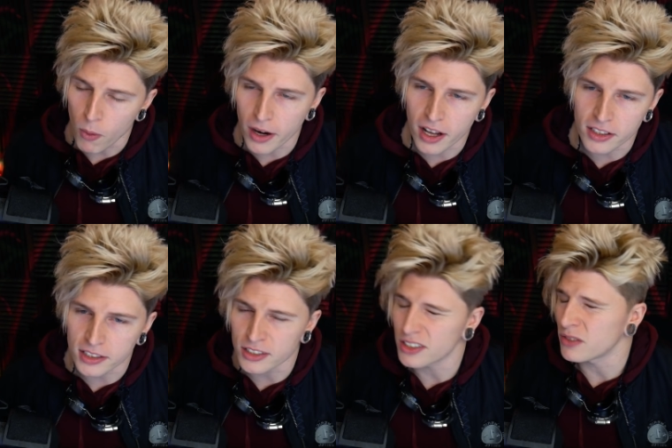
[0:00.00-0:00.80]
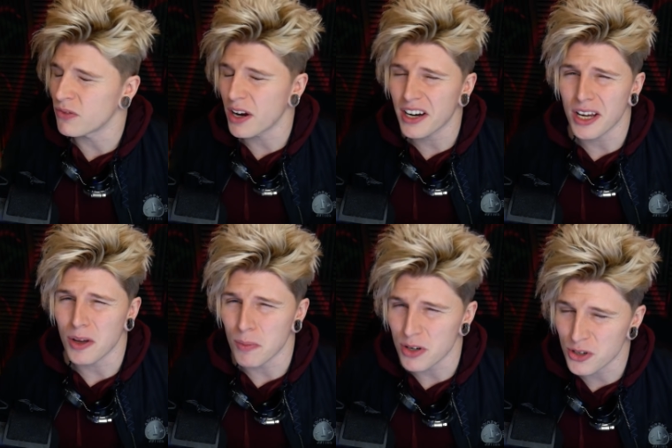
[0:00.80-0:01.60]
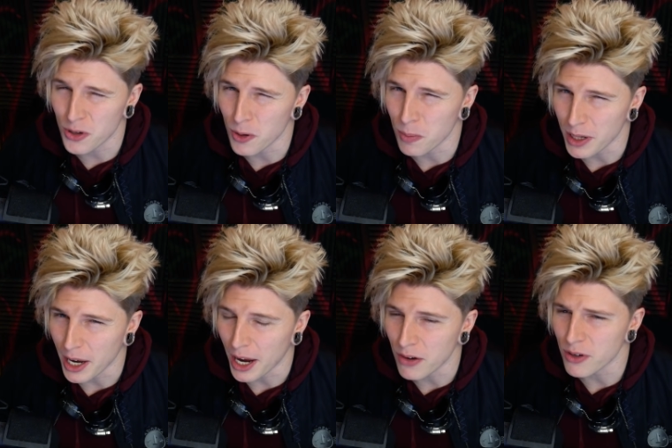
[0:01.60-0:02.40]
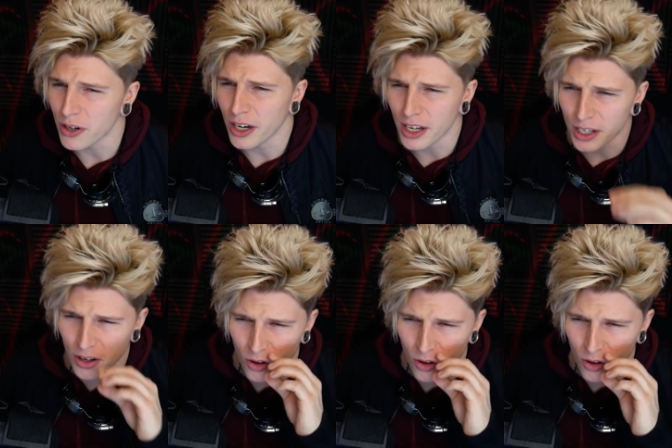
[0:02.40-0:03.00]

to point out that this is very immature behavior and